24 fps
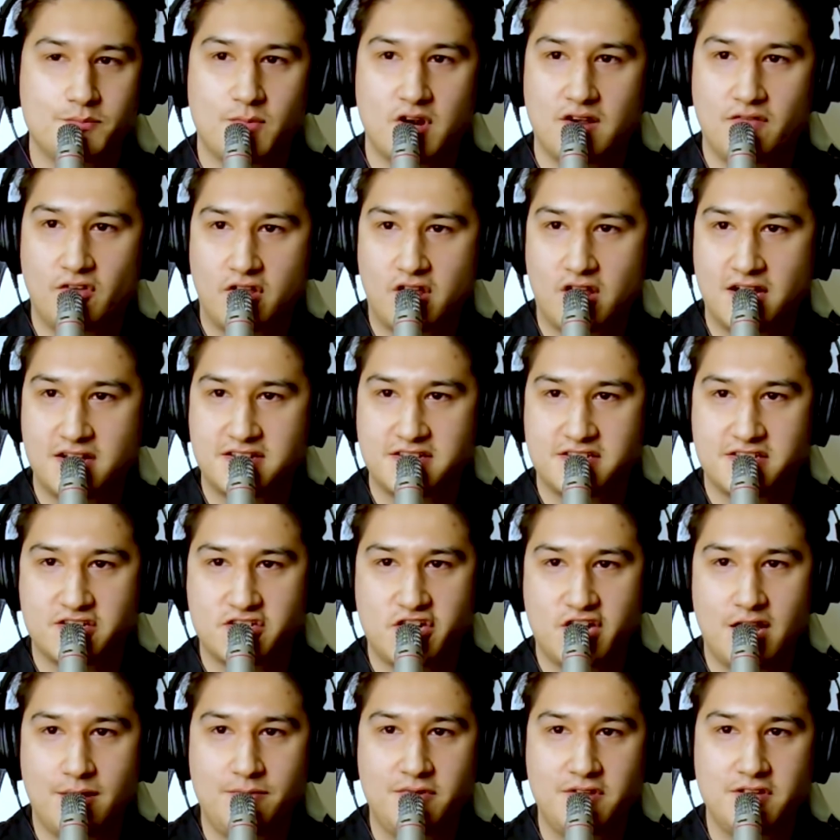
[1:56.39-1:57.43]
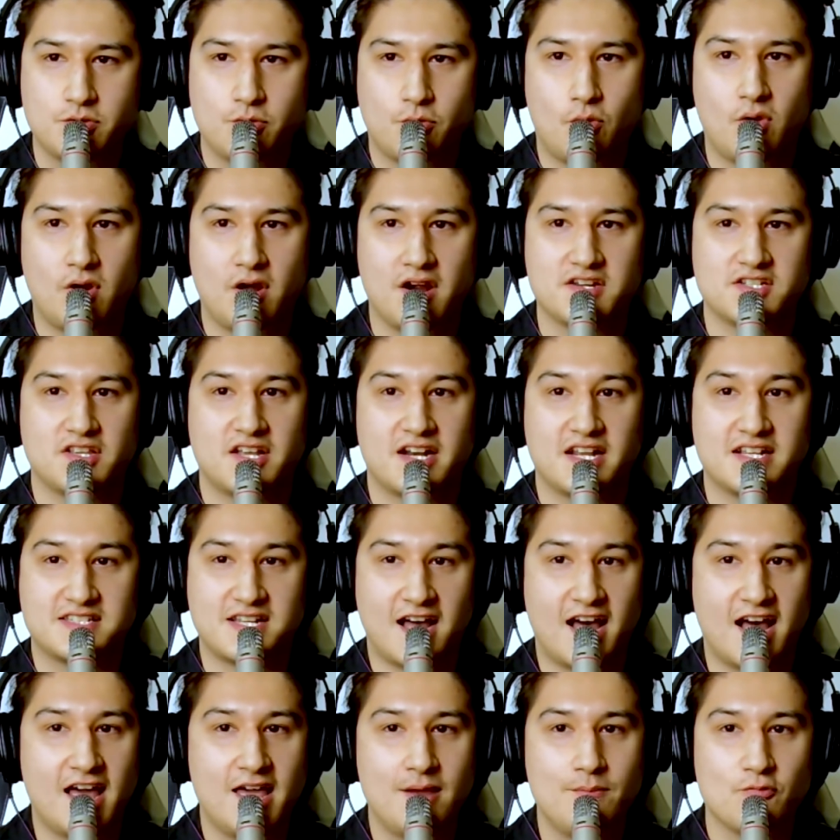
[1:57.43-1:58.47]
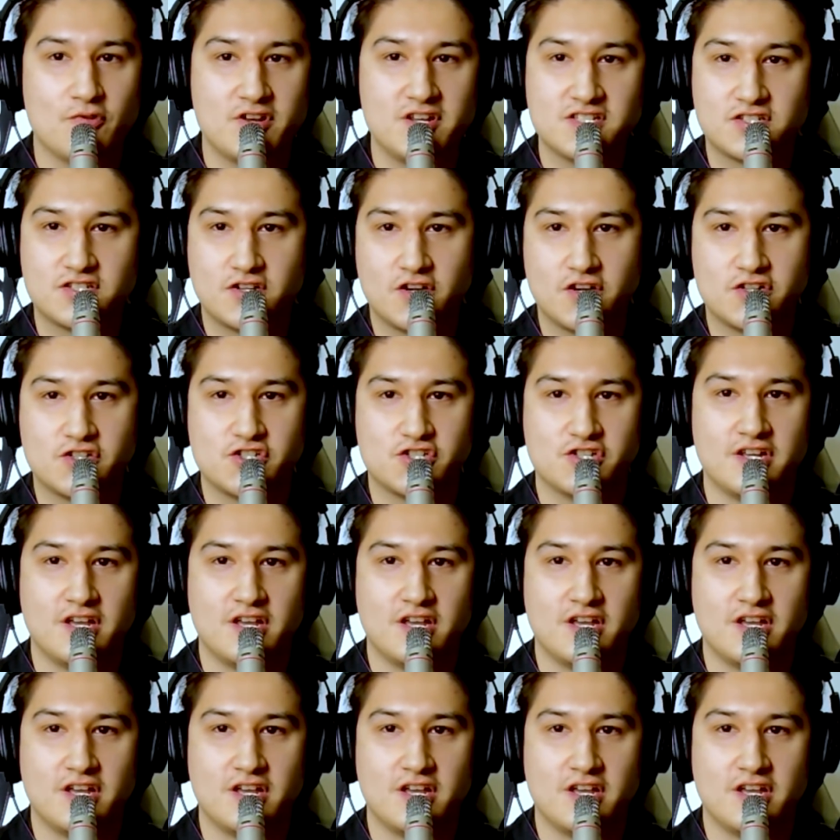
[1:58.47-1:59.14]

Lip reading: Marvel Contest of Champions requires a lot of time, research,